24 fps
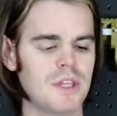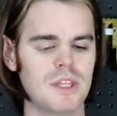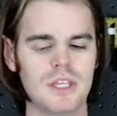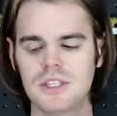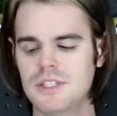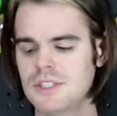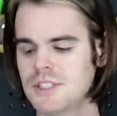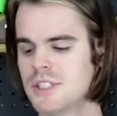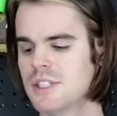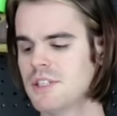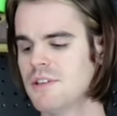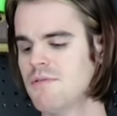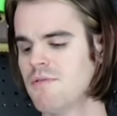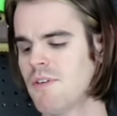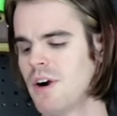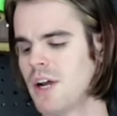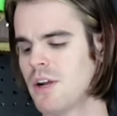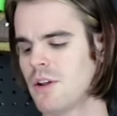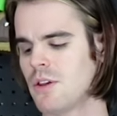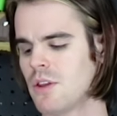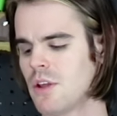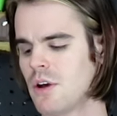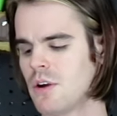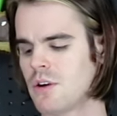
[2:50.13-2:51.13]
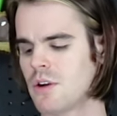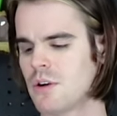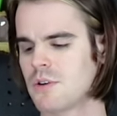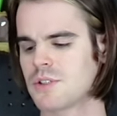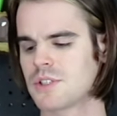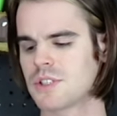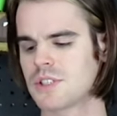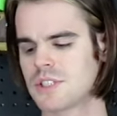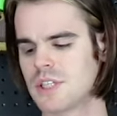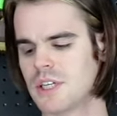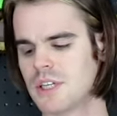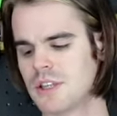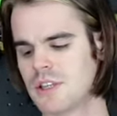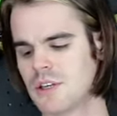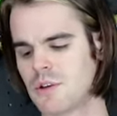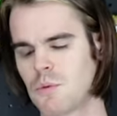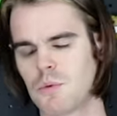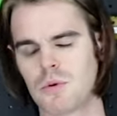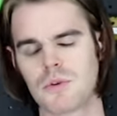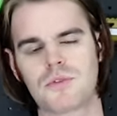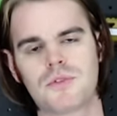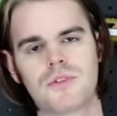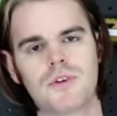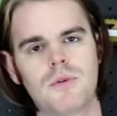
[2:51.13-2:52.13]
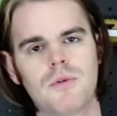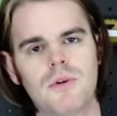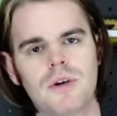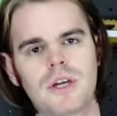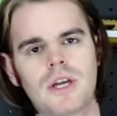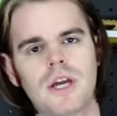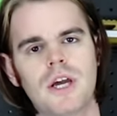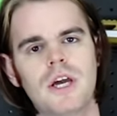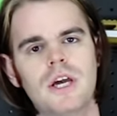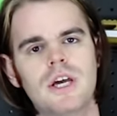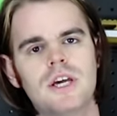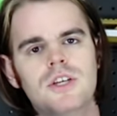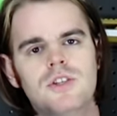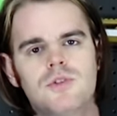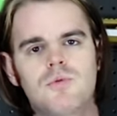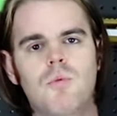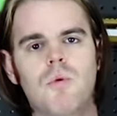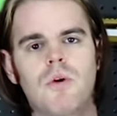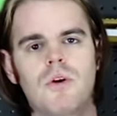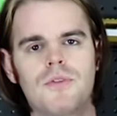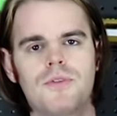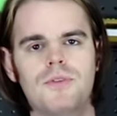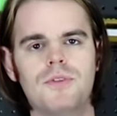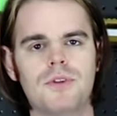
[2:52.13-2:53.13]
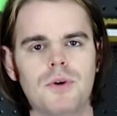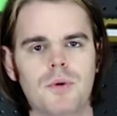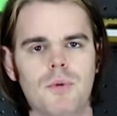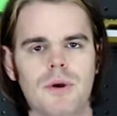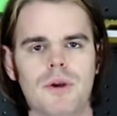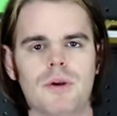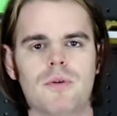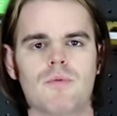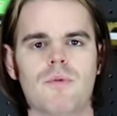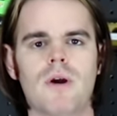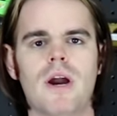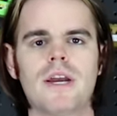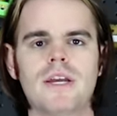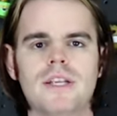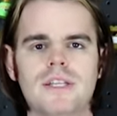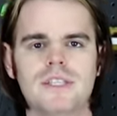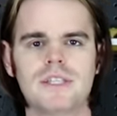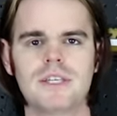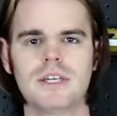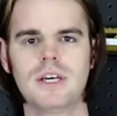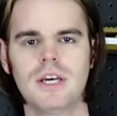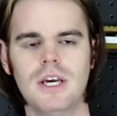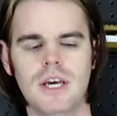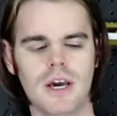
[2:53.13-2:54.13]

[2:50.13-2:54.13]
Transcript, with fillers: They just need vinyl logos because anything worth doing is worth doing right.